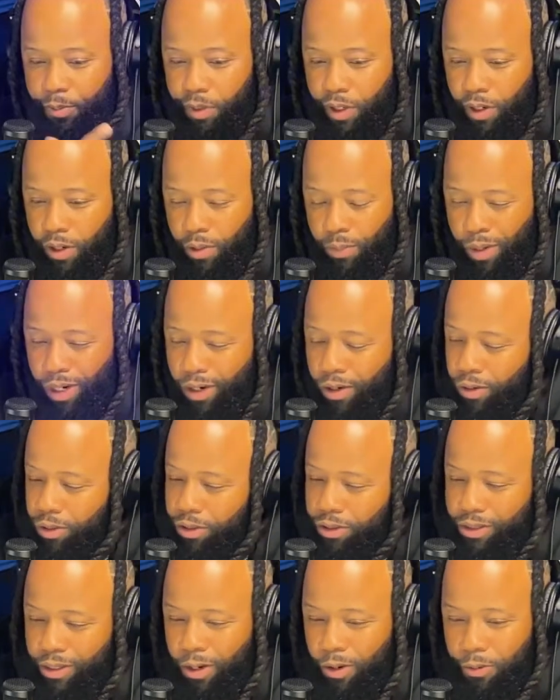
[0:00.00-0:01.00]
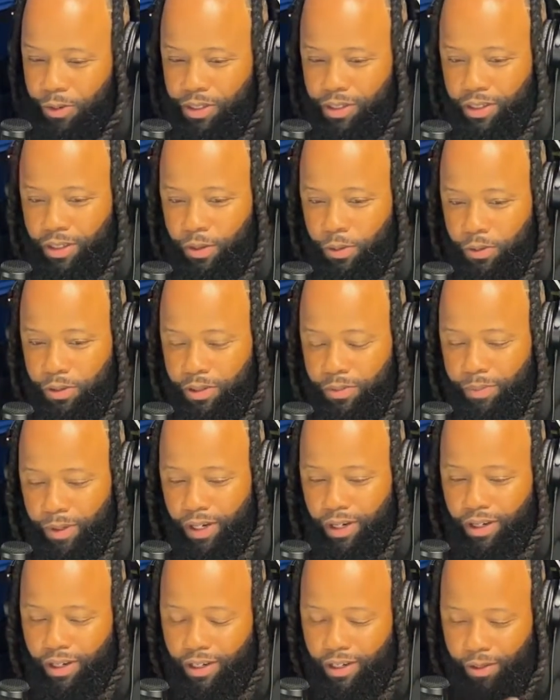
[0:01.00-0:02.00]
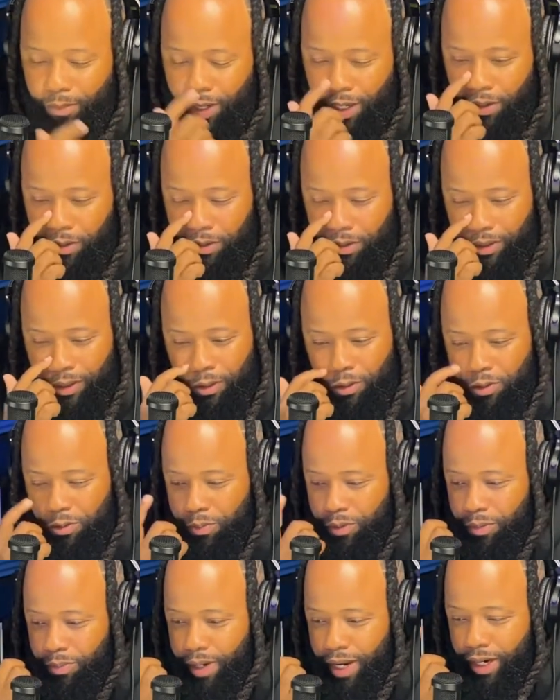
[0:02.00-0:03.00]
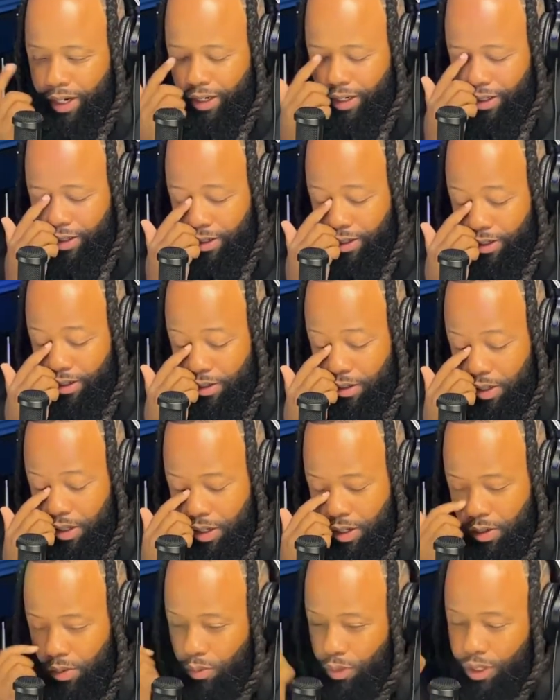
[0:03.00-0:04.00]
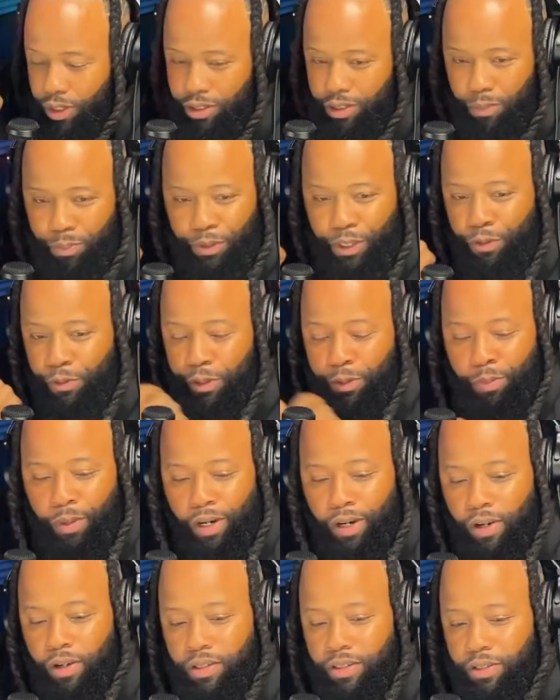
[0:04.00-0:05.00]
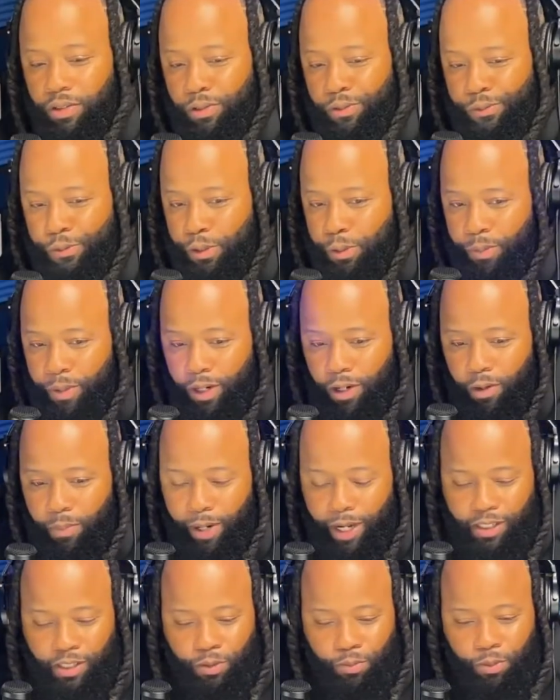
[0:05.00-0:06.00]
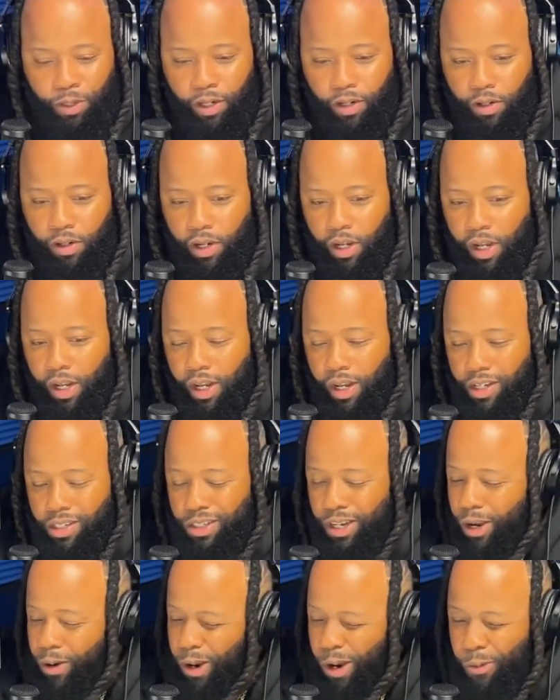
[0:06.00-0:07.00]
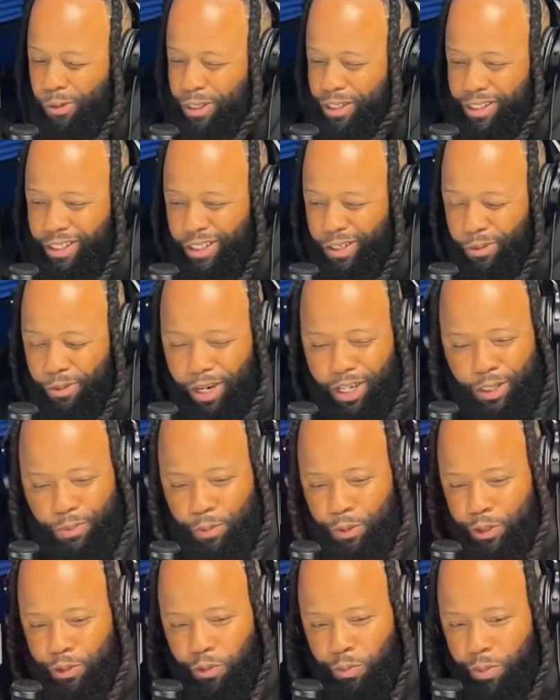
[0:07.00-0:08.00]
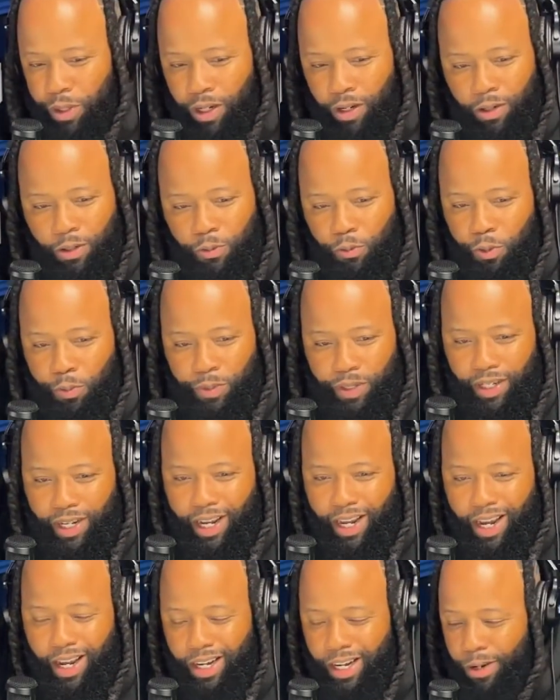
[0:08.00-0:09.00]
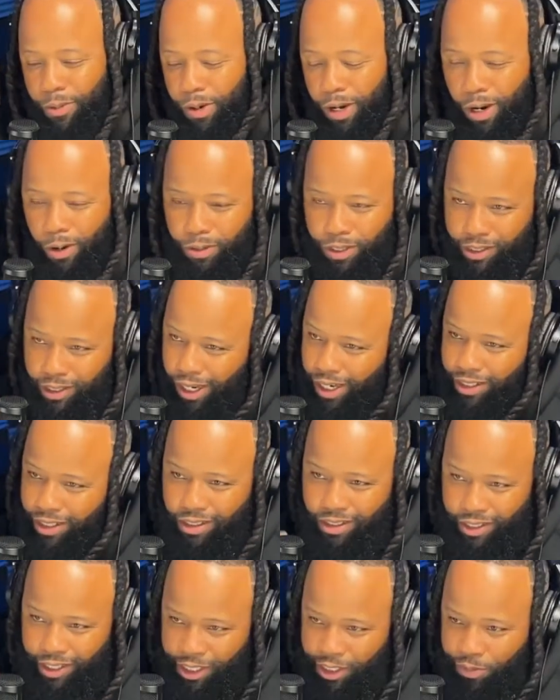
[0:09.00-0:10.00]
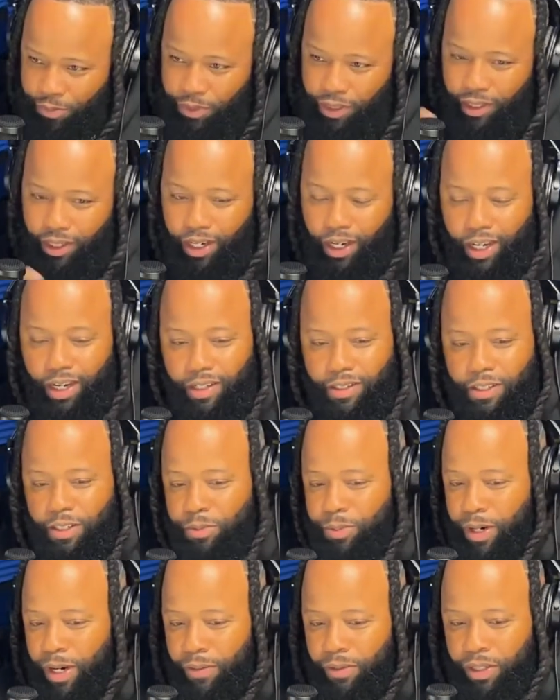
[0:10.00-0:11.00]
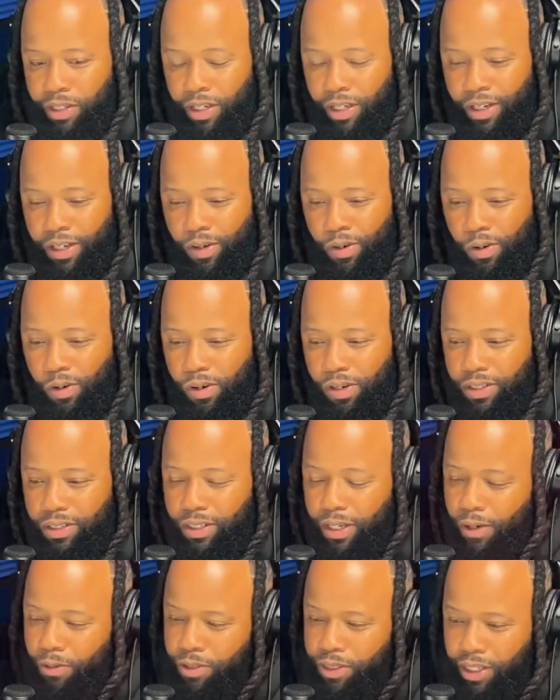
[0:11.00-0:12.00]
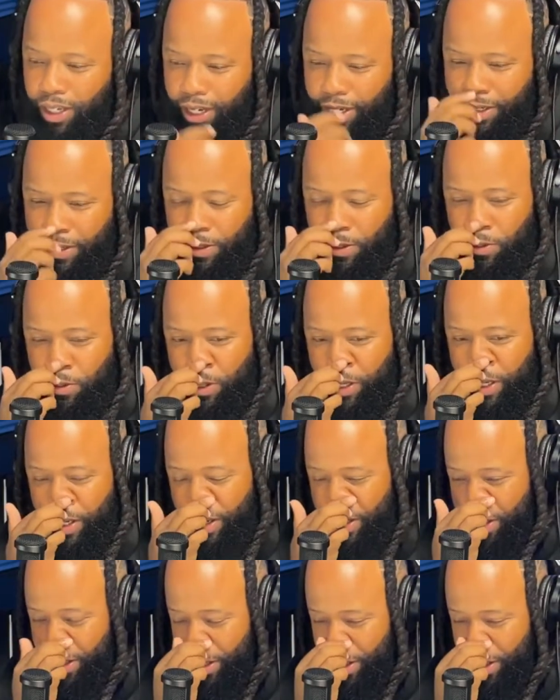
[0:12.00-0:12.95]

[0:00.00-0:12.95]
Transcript: My uncles always coached. My uncles coached me back in Wells and Pee Wee ball, so football, basketball. So I would always sit and watch sports with my uncle, with my dad, and they would always like just teach me the game, teach me everything going. So I was like, you know what?